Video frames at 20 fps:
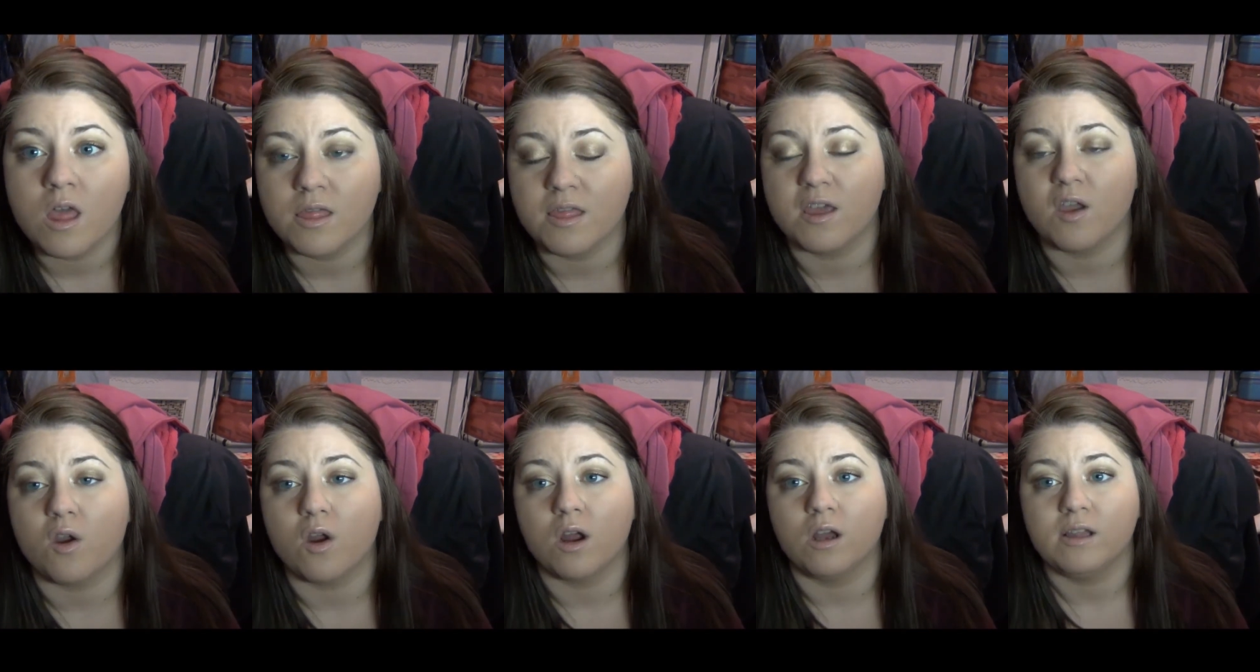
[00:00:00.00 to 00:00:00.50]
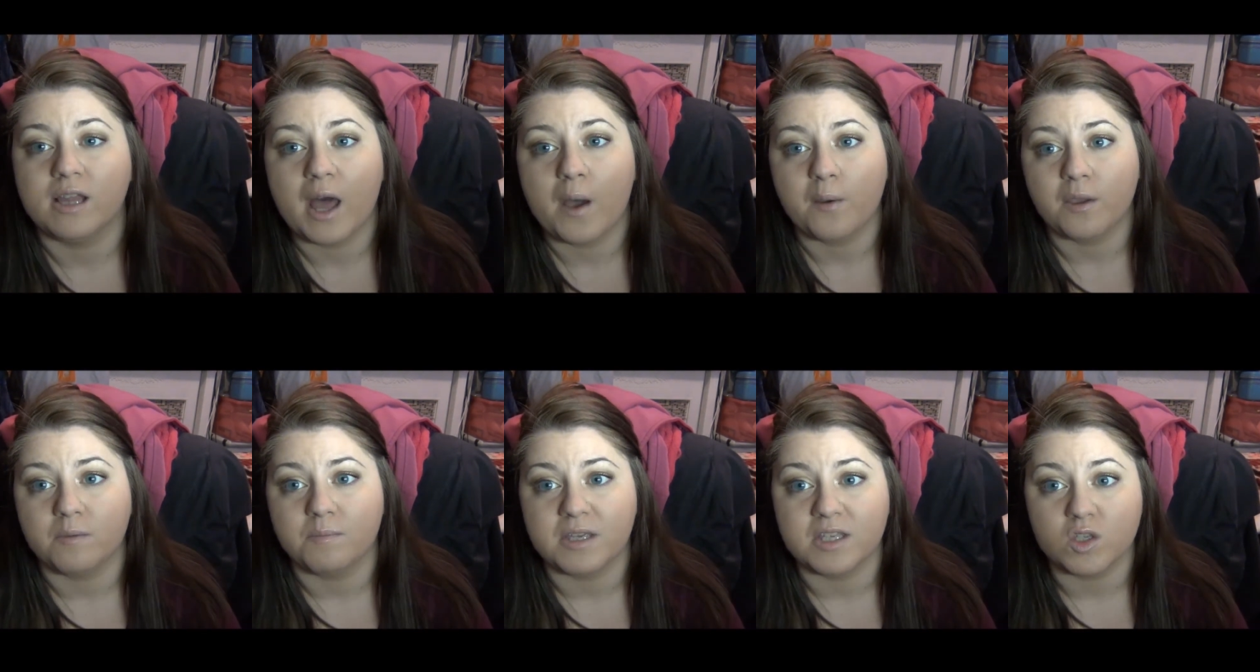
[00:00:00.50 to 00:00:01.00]
They are
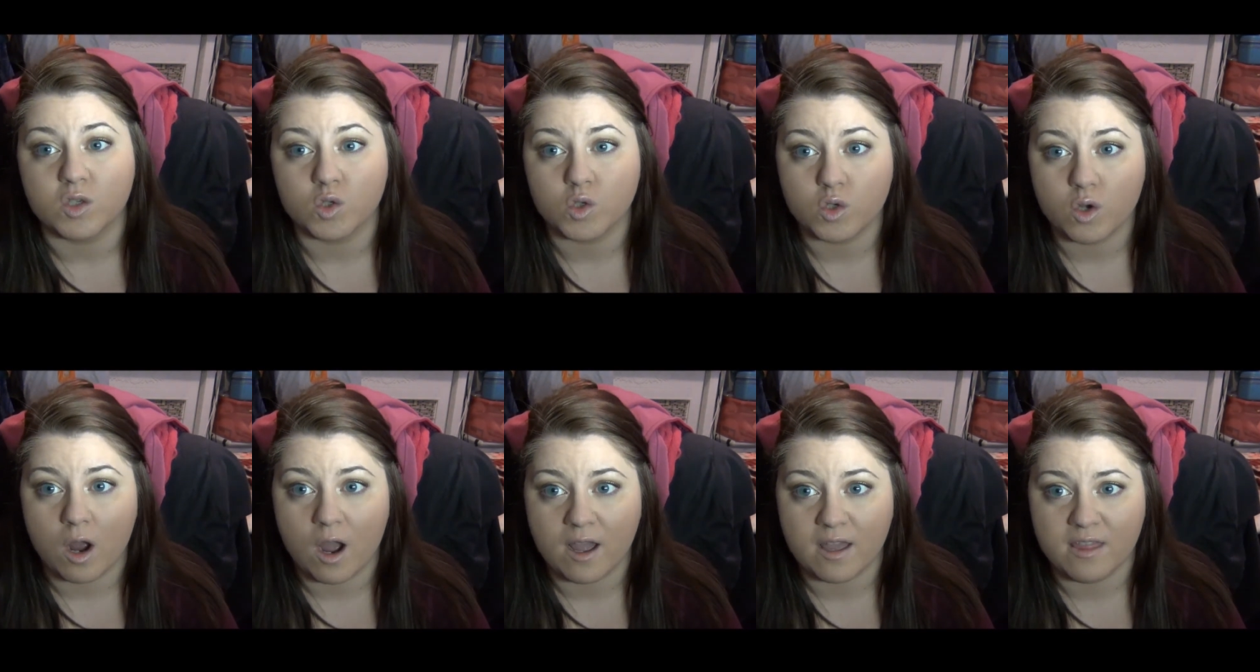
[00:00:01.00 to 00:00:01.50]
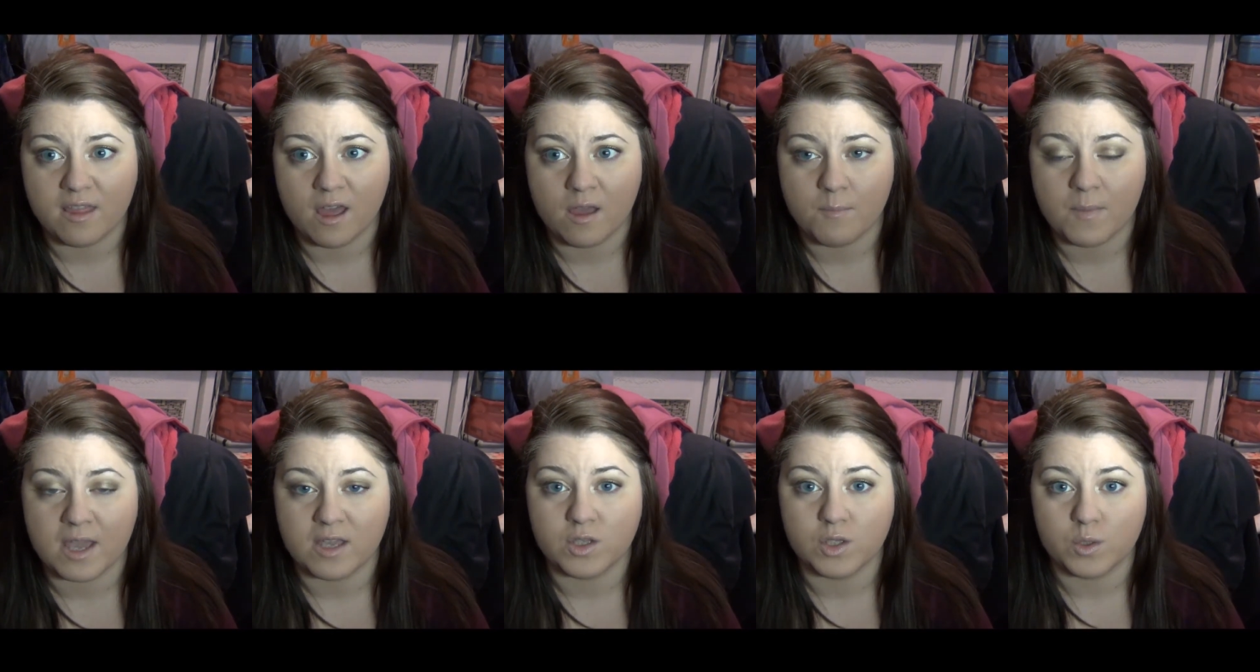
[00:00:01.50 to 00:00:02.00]
allowing me to try
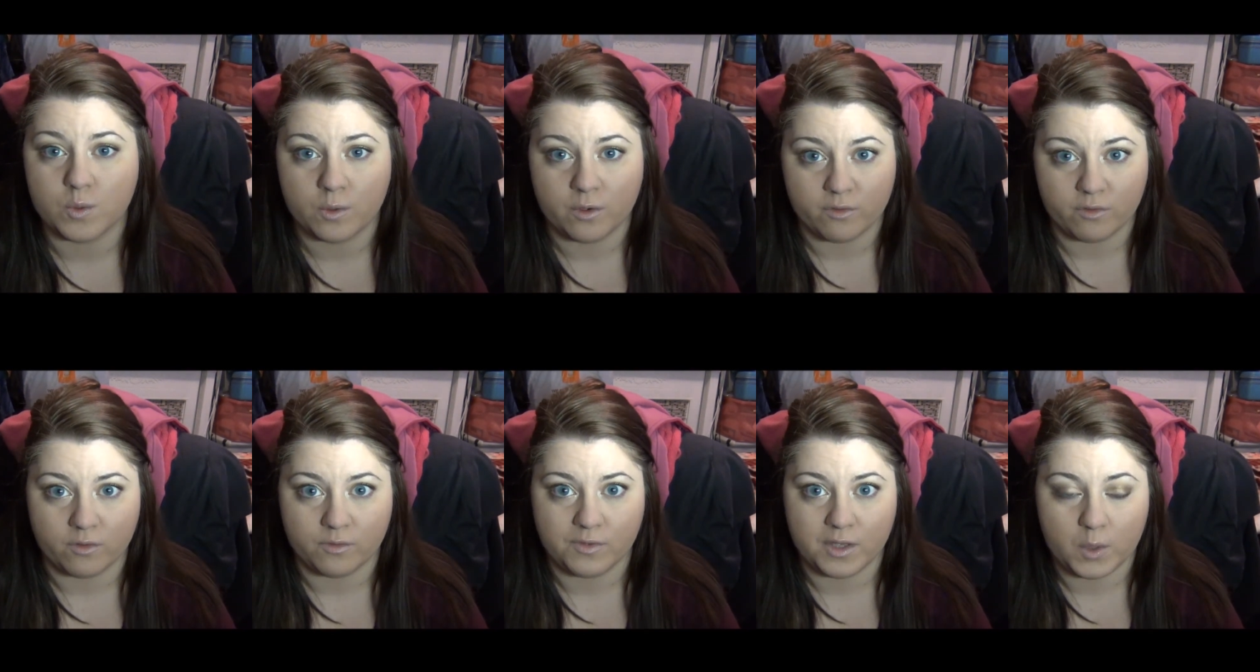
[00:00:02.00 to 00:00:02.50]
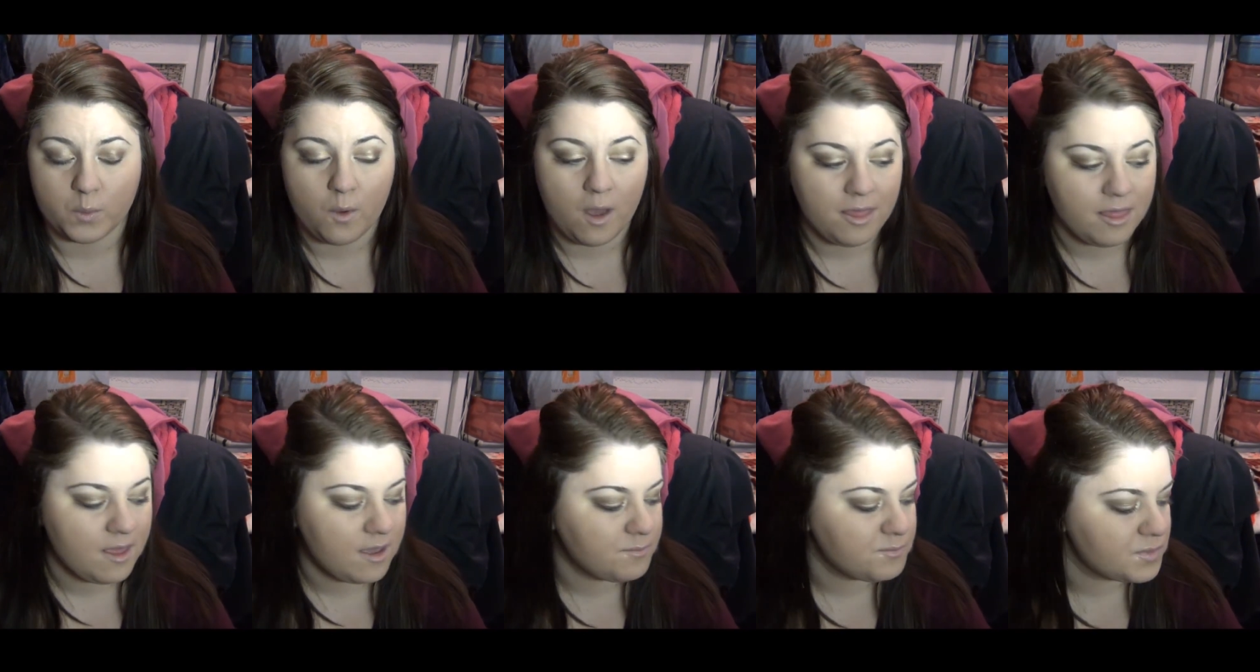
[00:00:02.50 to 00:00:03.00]
them and do a review
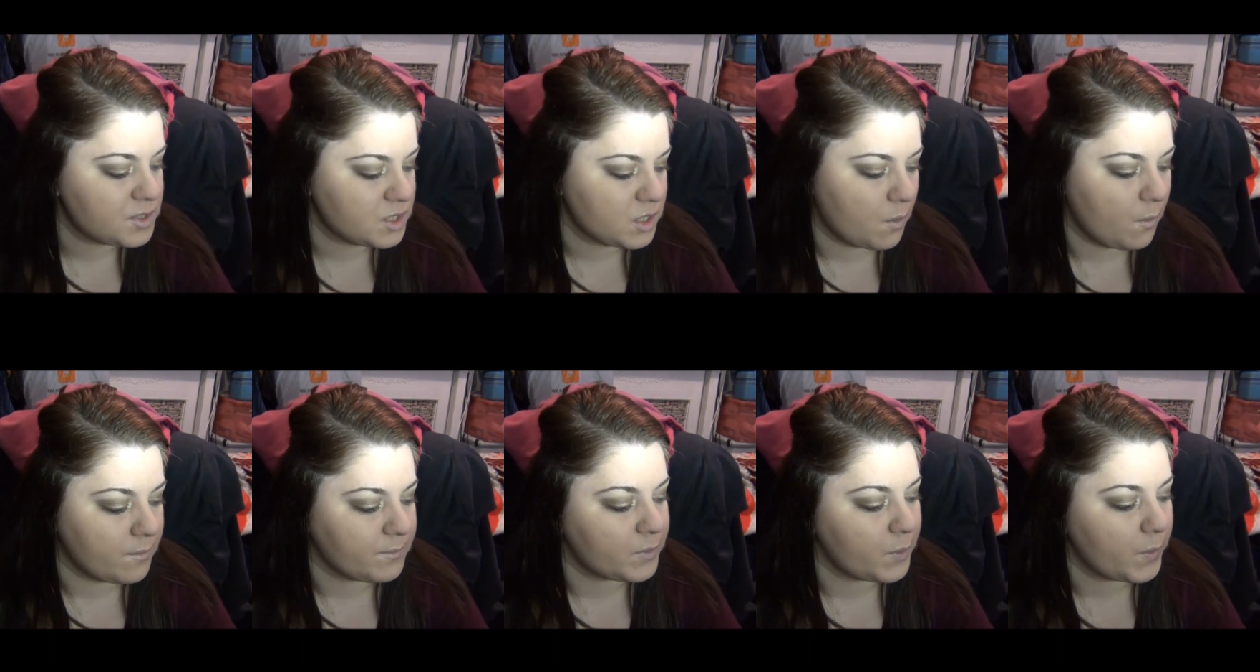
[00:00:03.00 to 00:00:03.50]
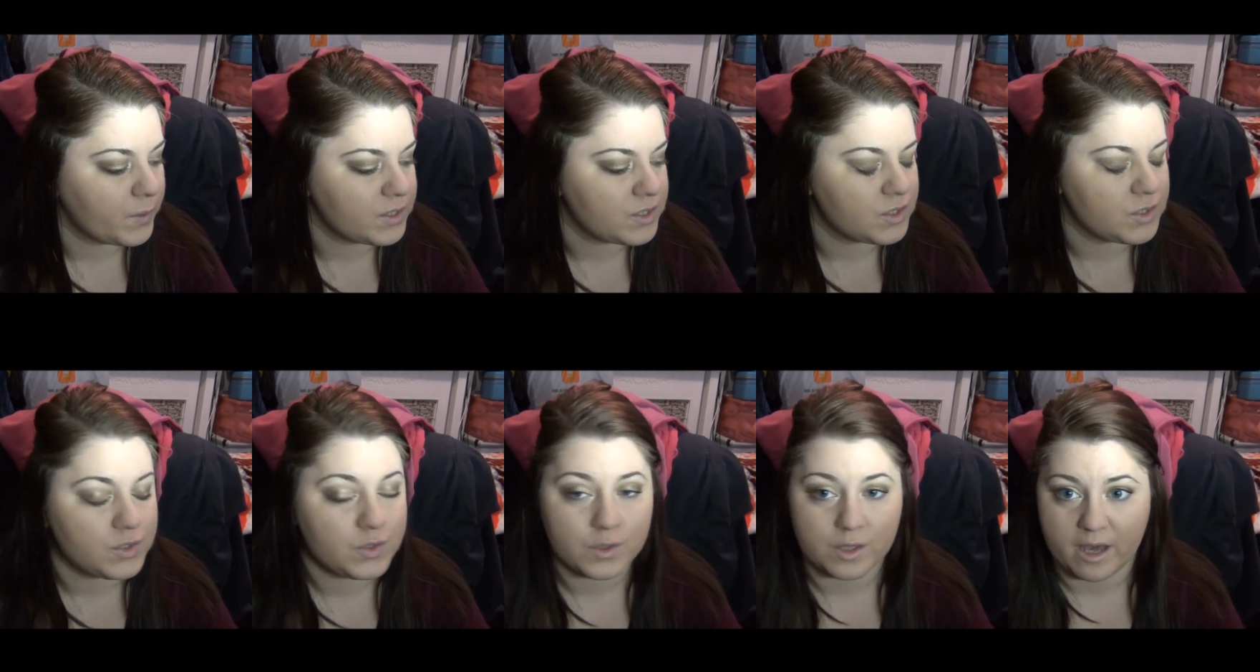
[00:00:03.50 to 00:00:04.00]
on them, so I'm going
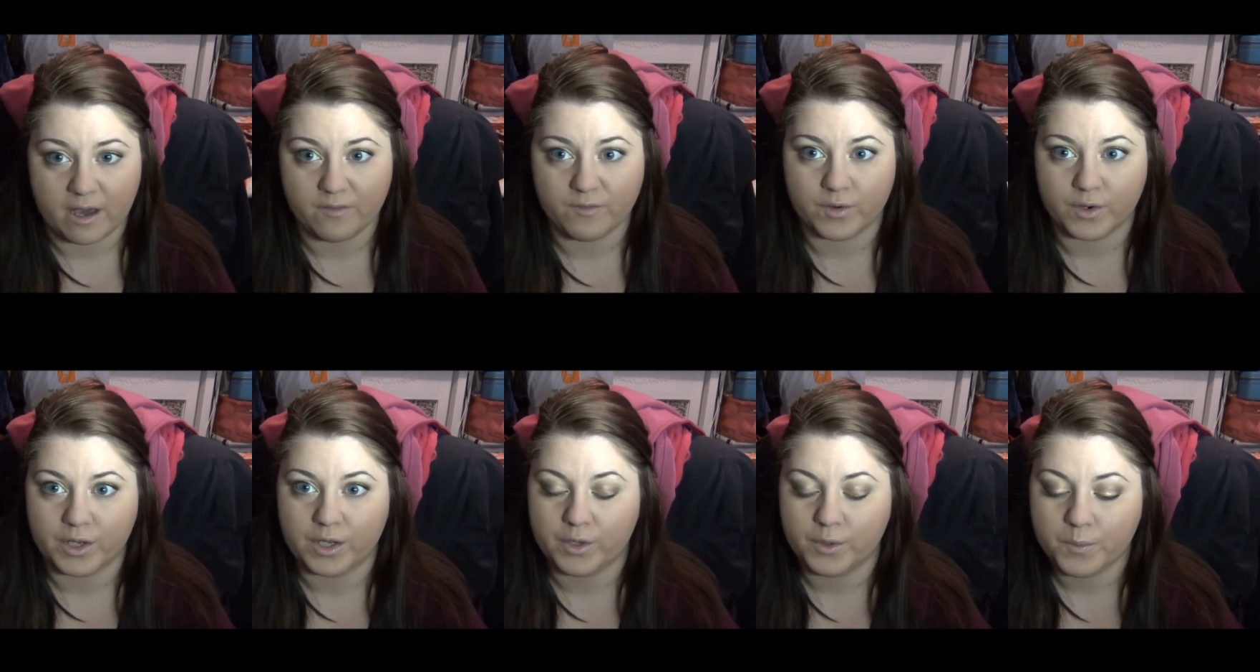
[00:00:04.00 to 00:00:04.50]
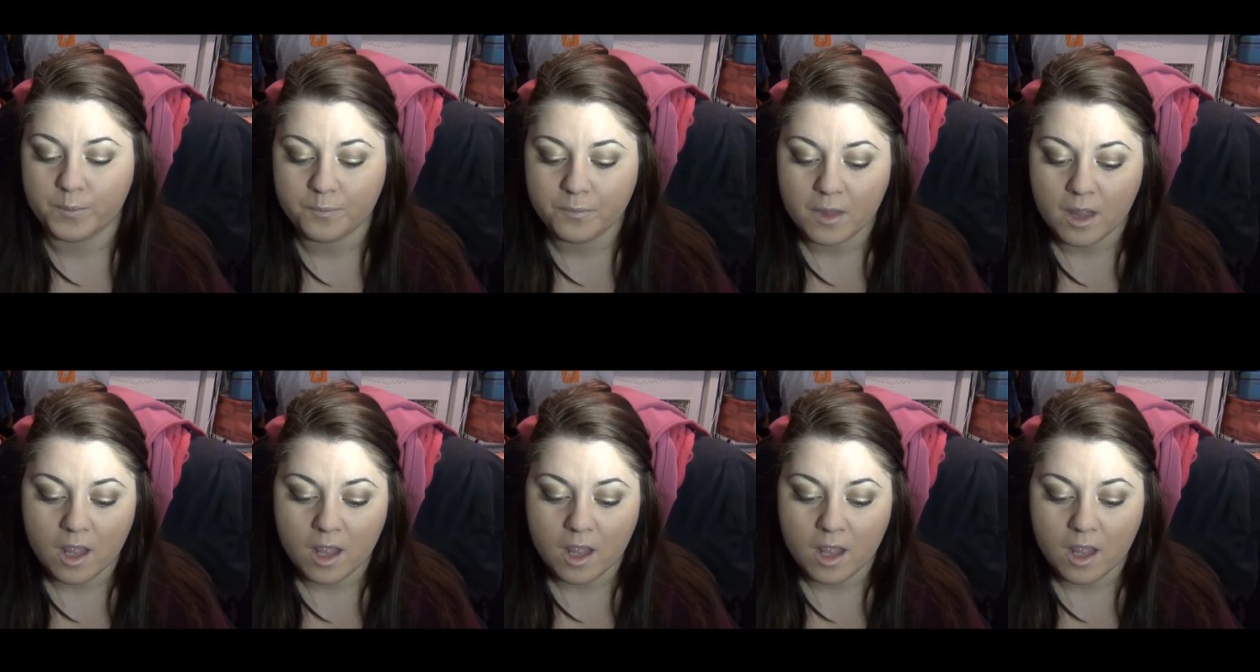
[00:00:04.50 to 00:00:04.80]
to do that for you.